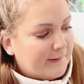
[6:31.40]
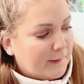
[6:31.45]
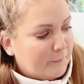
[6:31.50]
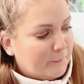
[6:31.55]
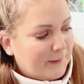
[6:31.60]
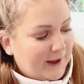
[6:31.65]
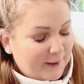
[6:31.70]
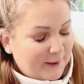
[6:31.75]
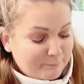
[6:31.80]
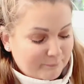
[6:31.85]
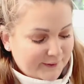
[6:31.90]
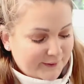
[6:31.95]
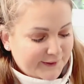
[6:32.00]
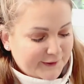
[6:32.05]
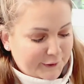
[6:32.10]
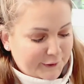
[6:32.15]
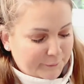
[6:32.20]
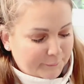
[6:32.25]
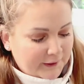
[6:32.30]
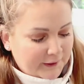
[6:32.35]
So yeah,
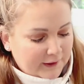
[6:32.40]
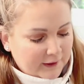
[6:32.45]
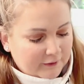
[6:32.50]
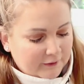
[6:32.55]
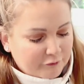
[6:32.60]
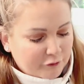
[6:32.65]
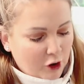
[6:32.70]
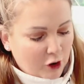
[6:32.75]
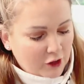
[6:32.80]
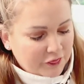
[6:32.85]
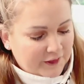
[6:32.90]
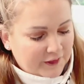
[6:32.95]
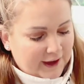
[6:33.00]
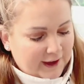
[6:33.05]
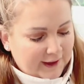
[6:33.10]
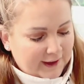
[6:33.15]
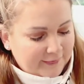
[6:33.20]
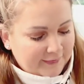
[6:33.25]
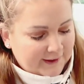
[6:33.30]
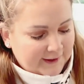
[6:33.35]
so we got
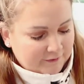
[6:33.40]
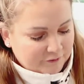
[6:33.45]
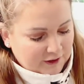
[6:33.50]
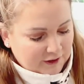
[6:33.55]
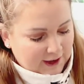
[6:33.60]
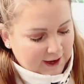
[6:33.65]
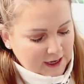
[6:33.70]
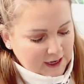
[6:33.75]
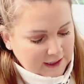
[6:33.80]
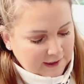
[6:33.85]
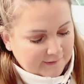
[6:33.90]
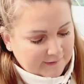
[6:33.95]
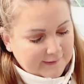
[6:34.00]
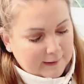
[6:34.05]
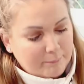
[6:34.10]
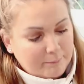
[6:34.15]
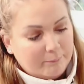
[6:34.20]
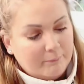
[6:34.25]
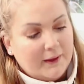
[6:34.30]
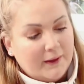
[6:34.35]
that, and they've kindly
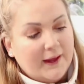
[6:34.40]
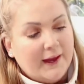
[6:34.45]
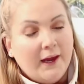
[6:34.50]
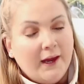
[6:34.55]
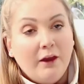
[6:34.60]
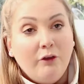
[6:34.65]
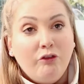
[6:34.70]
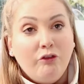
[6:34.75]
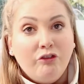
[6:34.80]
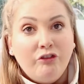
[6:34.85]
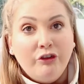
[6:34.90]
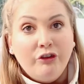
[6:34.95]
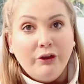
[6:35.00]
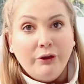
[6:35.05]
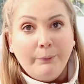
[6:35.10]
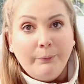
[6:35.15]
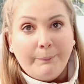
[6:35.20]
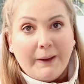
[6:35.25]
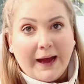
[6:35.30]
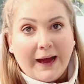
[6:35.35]
sent me
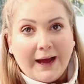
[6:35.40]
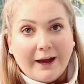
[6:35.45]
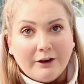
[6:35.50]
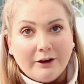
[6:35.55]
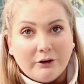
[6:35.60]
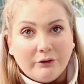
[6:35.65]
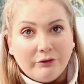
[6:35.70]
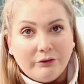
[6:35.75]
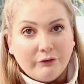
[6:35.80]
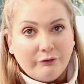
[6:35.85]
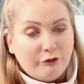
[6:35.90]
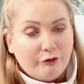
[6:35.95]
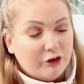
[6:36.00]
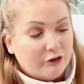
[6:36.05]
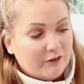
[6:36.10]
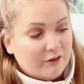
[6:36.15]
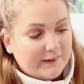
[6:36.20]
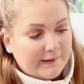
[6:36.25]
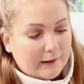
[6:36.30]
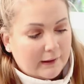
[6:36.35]
two packs of
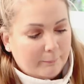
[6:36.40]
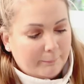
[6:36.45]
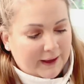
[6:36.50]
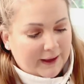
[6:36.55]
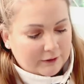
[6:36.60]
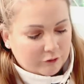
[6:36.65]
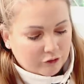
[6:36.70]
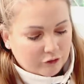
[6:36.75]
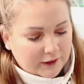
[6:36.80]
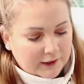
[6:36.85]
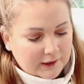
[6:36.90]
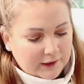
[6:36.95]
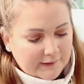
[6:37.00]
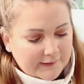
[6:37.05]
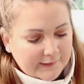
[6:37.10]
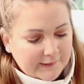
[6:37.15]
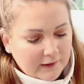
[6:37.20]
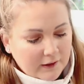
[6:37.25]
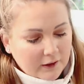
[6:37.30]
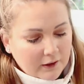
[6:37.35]
Duracell
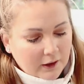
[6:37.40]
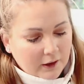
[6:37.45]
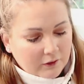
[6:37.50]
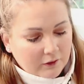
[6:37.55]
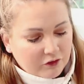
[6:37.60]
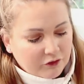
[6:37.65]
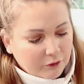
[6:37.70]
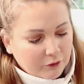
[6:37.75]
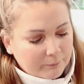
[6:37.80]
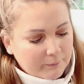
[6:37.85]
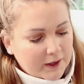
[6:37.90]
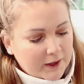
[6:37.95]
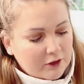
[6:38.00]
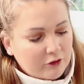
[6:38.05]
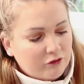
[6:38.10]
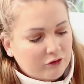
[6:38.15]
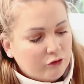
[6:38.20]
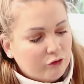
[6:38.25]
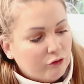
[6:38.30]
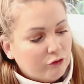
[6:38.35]
batteries, some
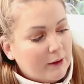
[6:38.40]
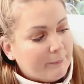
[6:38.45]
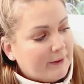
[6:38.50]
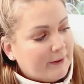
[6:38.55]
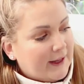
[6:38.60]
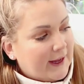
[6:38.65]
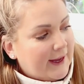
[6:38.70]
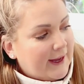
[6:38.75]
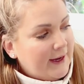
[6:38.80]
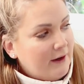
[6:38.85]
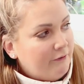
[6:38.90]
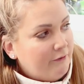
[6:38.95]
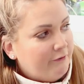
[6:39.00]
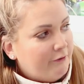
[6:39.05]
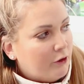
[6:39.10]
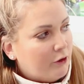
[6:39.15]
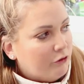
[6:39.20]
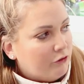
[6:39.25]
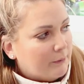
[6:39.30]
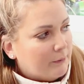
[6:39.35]
AAA,
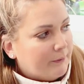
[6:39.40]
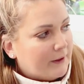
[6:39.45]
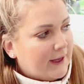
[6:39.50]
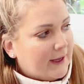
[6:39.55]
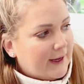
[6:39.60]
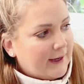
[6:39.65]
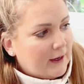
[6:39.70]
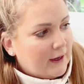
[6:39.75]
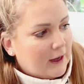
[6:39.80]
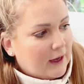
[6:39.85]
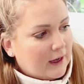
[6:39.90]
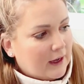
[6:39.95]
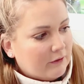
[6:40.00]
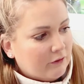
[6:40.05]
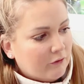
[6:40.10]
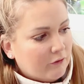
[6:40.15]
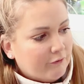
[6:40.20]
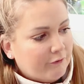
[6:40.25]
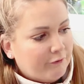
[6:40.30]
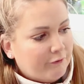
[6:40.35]
four AAA
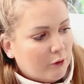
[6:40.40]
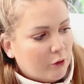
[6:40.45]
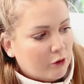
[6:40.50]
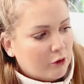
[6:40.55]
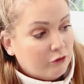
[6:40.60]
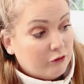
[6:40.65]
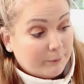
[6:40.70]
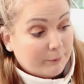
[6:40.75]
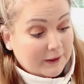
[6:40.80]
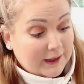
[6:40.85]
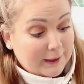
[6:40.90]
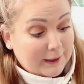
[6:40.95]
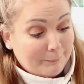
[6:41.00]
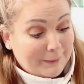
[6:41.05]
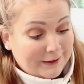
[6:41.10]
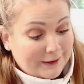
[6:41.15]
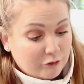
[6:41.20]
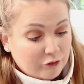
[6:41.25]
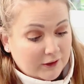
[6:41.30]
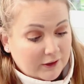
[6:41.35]
and four
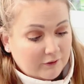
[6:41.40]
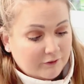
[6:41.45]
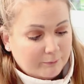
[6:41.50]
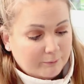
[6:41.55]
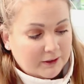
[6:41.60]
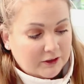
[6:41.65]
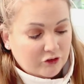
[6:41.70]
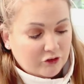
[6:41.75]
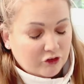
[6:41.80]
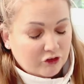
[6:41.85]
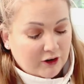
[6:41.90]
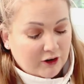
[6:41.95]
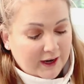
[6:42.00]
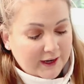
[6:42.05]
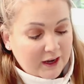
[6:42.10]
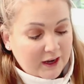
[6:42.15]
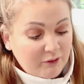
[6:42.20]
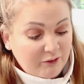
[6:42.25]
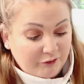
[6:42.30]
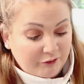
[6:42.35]
AA batteries for me to
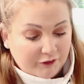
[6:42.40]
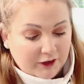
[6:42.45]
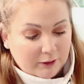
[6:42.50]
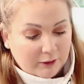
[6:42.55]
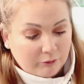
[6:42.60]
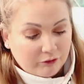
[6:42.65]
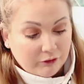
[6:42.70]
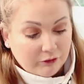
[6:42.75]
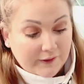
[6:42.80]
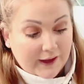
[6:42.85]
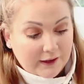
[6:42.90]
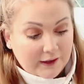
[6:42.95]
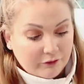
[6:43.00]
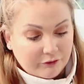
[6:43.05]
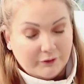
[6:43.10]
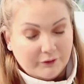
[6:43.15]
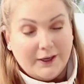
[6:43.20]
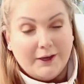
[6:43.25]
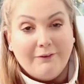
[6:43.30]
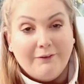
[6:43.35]
try out for you. So
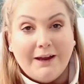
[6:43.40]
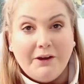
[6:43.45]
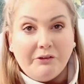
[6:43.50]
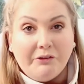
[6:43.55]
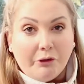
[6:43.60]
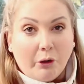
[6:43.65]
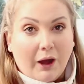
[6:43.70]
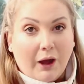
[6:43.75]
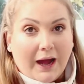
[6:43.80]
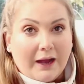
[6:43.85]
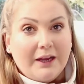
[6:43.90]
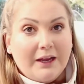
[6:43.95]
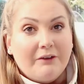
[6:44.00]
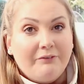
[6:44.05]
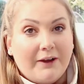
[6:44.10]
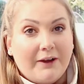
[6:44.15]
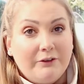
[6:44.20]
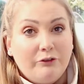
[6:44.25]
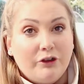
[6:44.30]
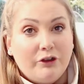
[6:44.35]
that's really great. So I
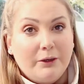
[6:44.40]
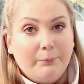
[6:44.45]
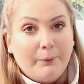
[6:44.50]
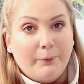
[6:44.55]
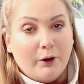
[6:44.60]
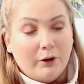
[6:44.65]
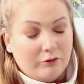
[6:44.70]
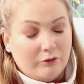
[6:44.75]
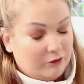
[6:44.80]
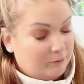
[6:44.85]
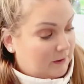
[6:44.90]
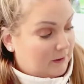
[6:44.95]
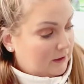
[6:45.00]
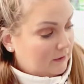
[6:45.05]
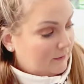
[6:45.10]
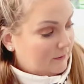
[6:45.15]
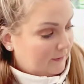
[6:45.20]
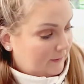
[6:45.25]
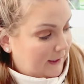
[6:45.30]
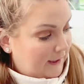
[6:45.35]
have actually bought some
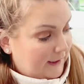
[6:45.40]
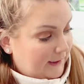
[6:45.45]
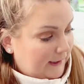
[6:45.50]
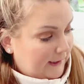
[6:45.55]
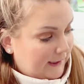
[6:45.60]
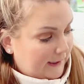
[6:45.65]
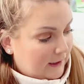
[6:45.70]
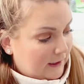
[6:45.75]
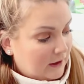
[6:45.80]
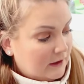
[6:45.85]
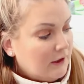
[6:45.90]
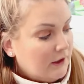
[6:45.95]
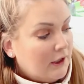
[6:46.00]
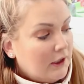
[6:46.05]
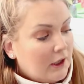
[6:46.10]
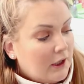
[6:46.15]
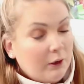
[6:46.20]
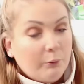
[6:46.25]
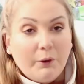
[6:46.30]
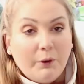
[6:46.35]
in here,
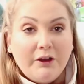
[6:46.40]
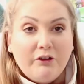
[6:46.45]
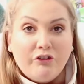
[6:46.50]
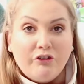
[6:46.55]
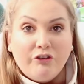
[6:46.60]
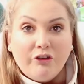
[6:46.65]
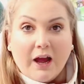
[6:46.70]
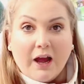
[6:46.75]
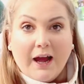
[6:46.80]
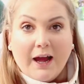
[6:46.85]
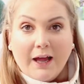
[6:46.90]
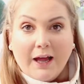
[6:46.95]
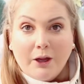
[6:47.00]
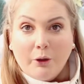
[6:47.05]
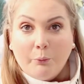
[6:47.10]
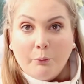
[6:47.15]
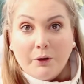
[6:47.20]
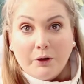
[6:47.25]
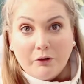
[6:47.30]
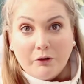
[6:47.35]
which
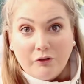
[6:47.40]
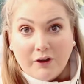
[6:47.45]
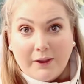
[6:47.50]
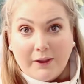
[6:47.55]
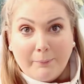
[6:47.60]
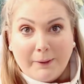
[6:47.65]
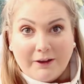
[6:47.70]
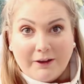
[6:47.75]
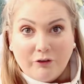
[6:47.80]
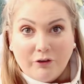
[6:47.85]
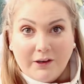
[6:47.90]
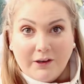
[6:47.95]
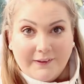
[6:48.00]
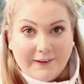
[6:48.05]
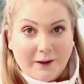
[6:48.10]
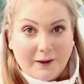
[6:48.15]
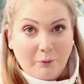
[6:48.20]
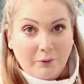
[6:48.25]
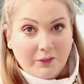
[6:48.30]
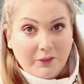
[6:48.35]
I will try the
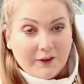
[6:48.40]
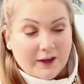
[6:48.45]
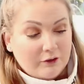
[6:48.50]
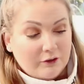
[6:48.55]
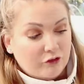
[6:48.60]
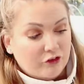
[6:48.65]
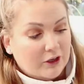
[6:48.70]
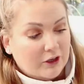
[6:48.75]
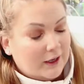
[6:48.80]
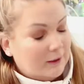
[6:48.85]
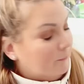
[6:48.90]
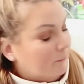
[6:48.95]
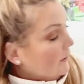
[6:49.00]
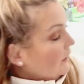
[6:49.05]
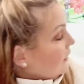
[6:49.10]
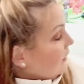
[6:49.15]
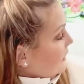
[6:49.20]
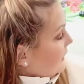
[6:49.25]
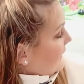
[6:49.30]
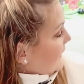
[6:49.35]
batteries out with actually,
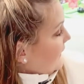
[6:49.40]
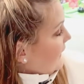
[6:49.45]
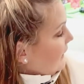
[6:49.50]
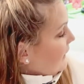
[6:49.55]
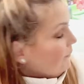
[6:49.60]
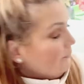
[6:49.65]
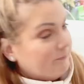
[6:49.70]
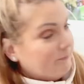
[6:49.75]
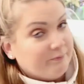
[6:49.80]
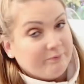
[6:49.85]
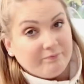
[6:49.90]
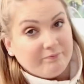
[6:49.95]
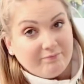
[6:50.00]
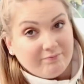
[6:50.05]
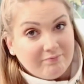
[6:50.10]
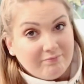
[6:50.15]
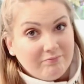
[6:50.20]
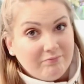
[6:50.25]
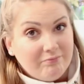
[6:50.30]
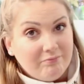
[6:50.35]
because I
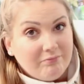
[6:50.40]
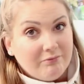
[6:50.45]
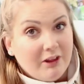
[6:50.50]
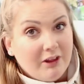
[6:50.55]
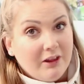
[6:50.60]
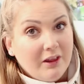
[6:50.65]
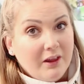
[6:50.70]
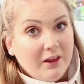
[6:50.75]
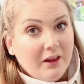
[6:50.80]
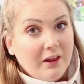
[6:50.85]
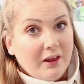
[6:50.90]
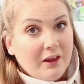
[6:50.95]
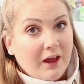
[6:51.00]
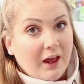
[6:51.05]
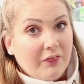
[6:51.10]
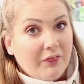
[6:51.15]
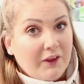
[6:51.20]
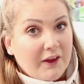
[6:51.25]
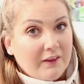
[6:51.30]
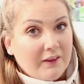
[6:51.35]

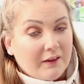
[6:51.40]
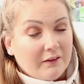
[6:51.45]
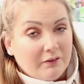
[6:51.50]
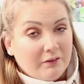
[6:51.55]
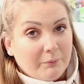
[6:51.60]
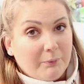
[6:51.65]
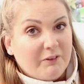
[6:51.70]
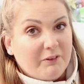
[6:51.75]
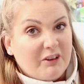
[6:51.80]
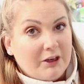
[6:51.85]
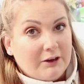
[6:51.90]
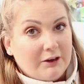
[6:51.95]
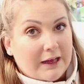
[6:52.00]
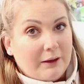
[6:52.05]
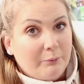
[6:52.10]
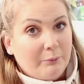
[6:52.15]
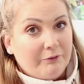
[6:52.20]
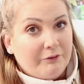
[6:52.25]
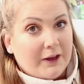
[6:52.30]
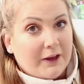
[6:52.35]
think they'll be really
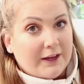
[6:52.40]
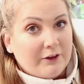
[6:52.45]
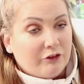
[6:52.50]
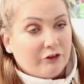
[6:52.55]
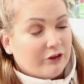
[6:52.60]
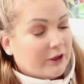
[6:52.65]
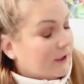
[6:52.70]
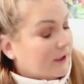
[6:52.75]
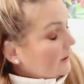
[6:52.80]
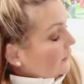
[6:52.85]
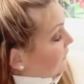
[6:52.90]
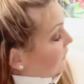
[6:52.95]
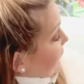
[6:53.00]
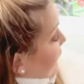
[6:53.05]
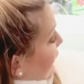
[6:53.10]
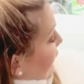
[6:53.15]
helpful actually.